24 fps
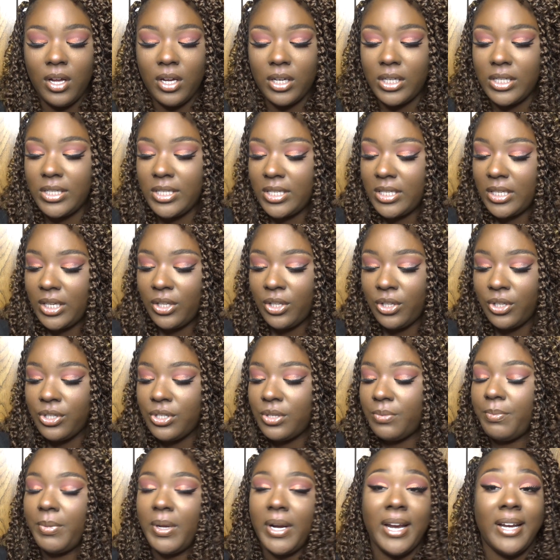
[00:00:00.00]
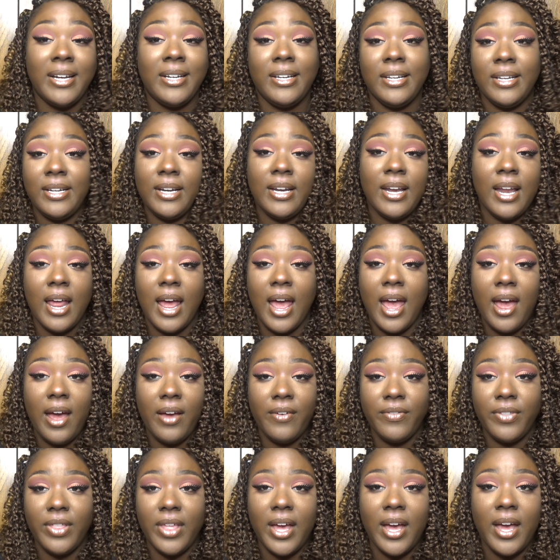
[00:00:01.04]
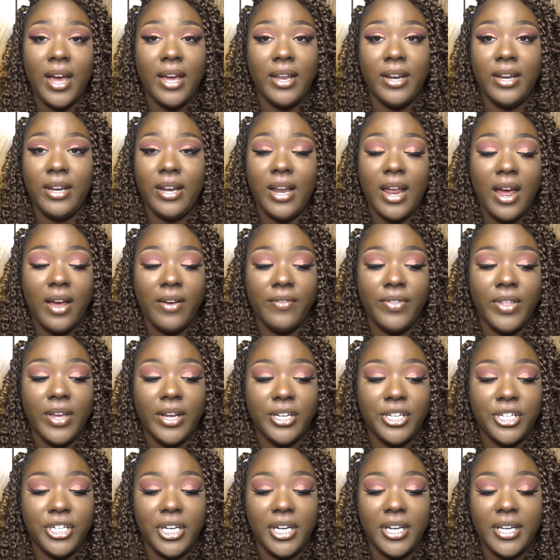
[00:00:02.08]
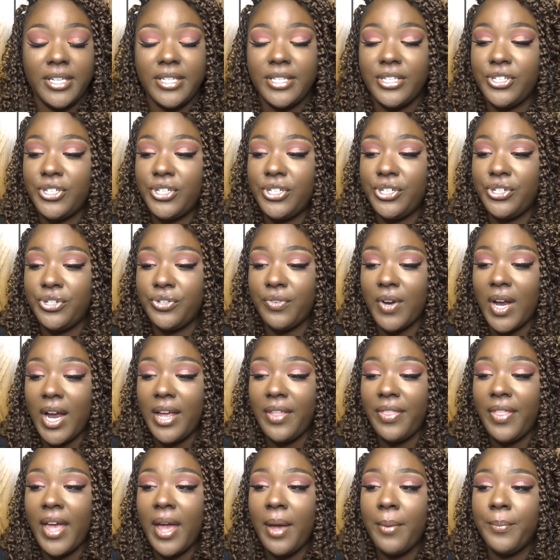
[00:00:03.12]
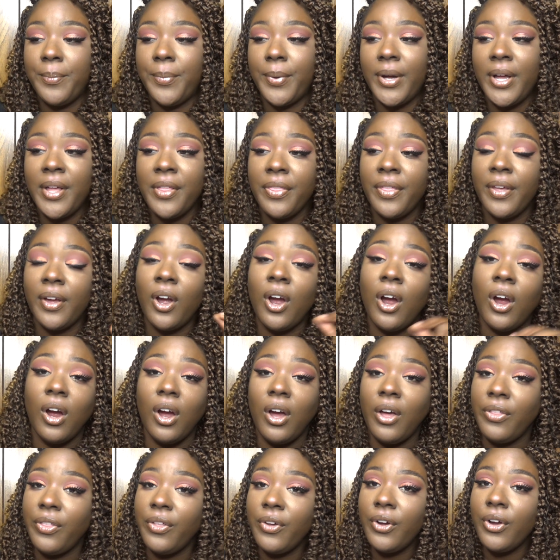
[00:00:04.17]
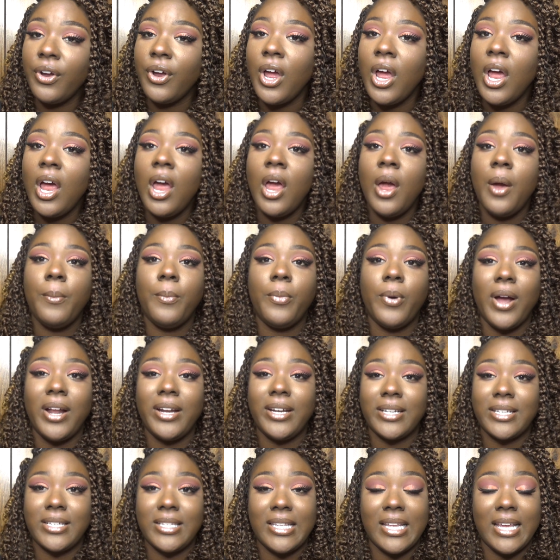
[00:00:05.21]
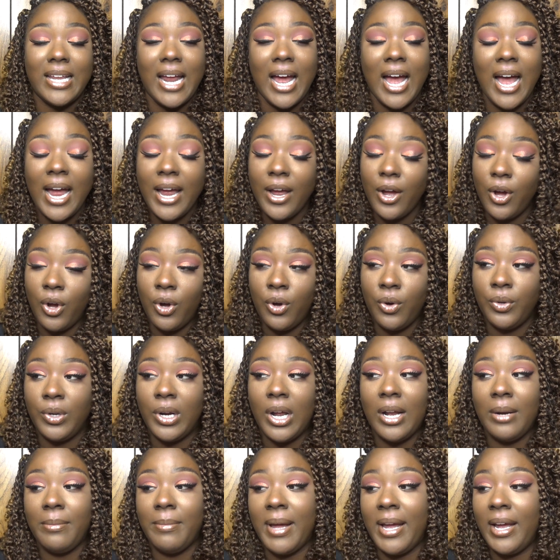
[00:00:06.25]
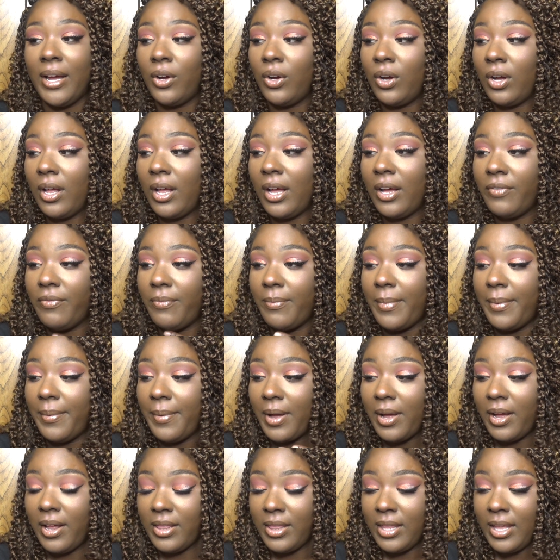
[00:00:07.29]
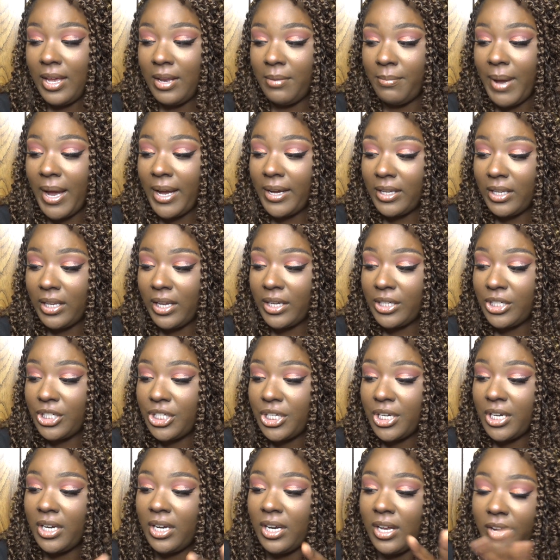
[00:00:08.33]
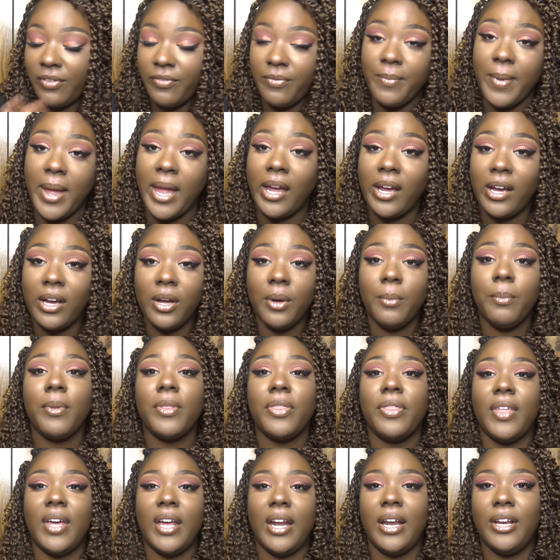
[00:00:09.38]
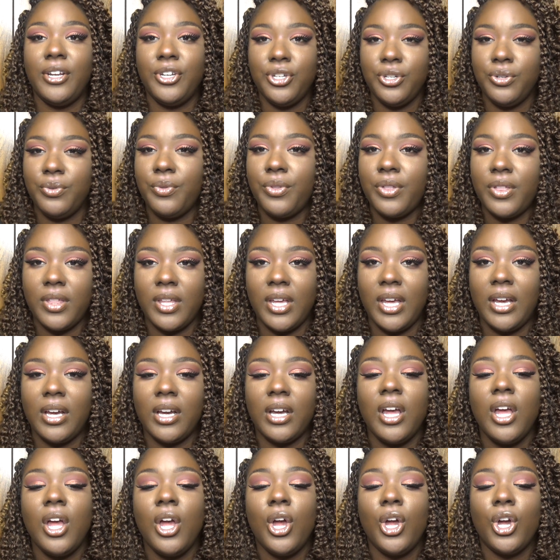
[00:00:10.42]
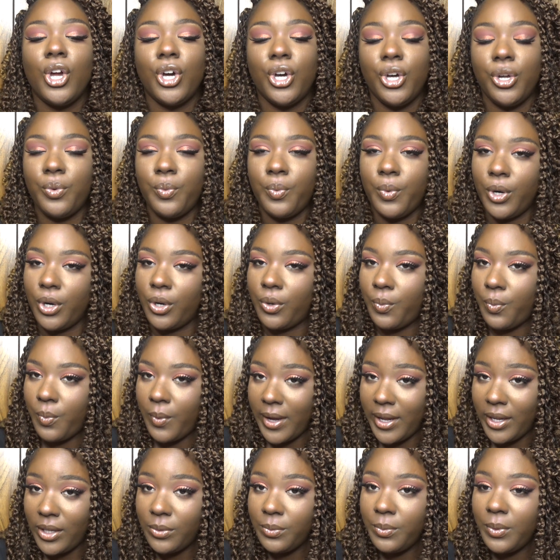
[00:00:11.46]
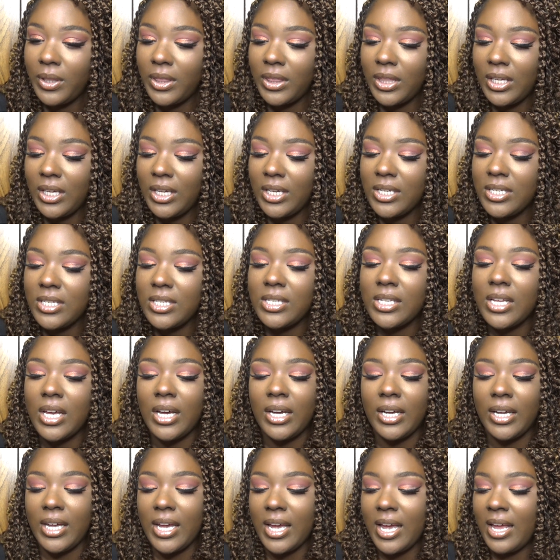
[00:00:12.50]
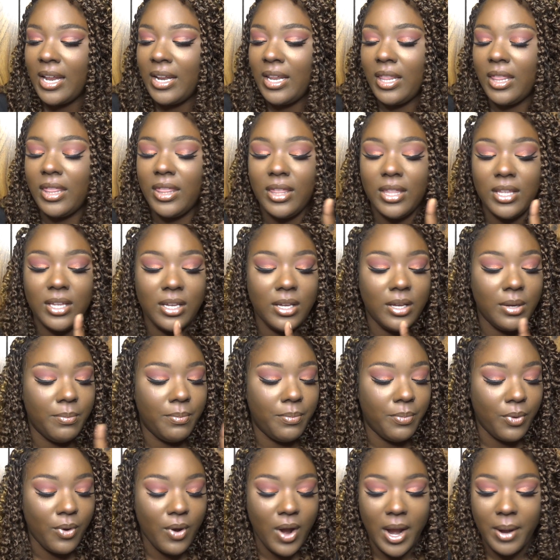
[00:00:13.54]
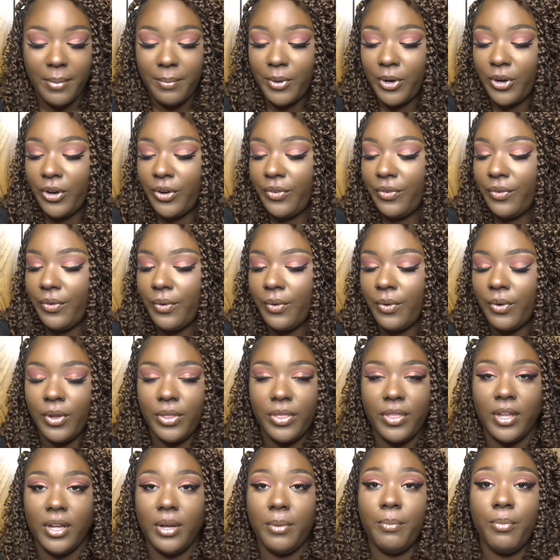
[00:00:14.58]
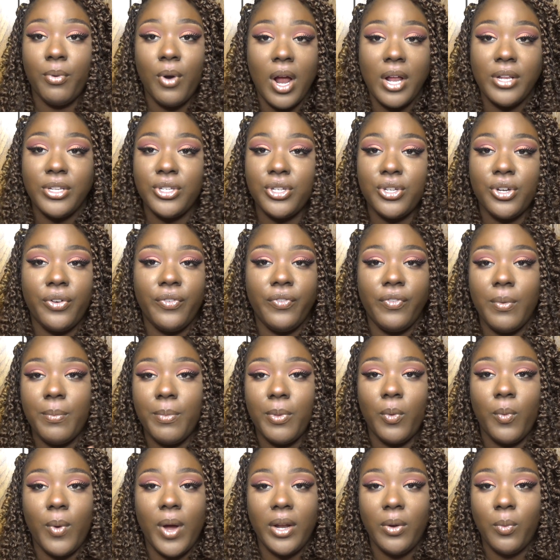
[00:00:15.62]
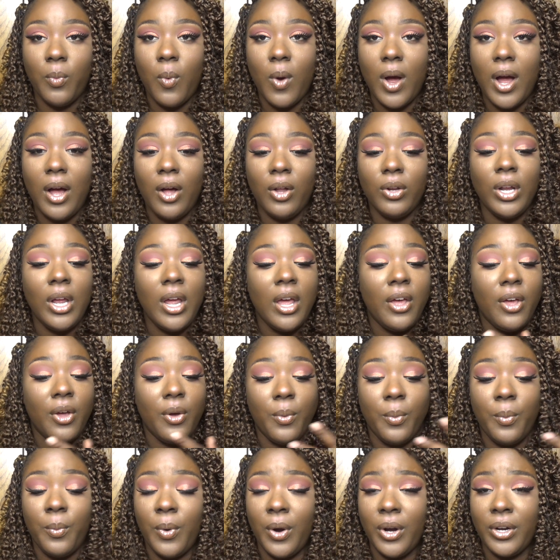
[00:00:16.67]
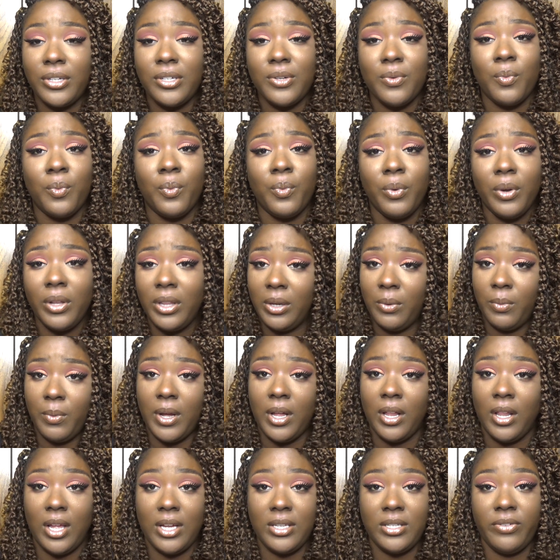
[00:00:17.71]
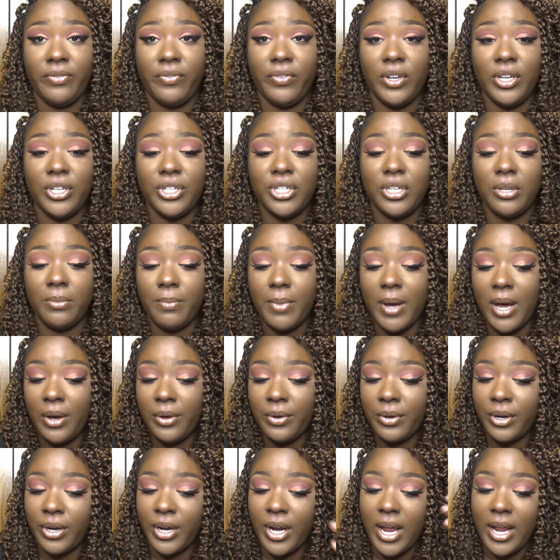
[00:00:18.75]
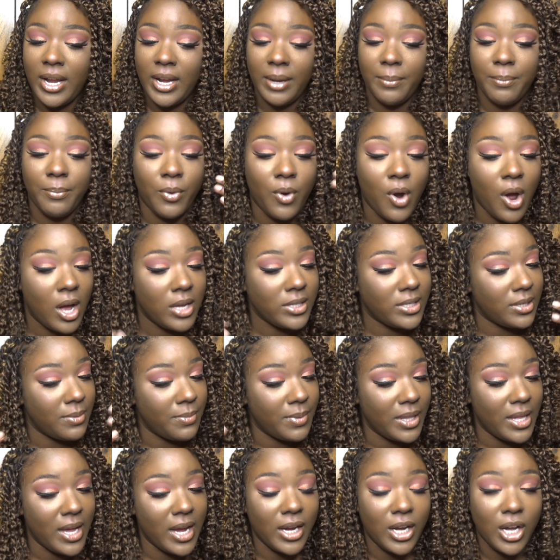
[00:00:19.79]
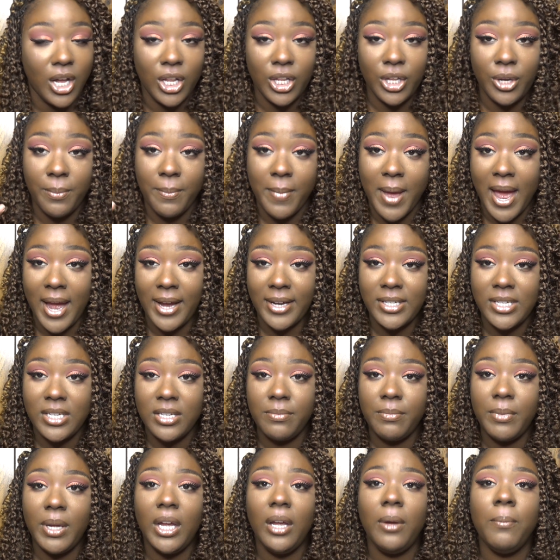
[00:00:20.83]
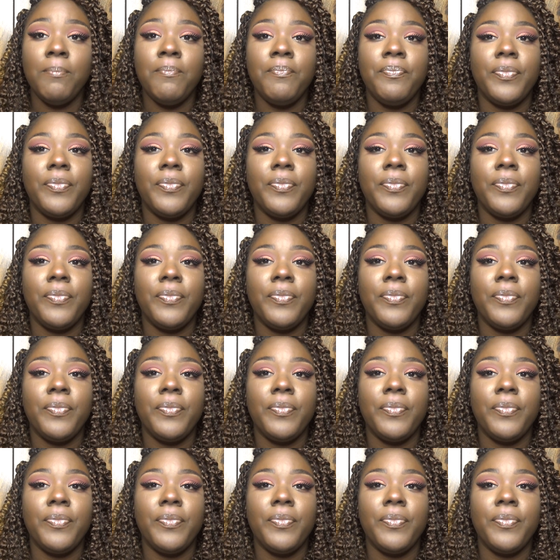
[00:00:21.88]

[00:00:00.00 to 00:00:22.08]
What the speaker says: concealers, but I didn't have that. I didn't have that chance to try that. But there are other products that I own on my in my collection of makeup that I do think could work well with these. Again, the primer or the bronzer from the Wet n Wild worked really well as a finishing powder, and it brought some of that color back to me.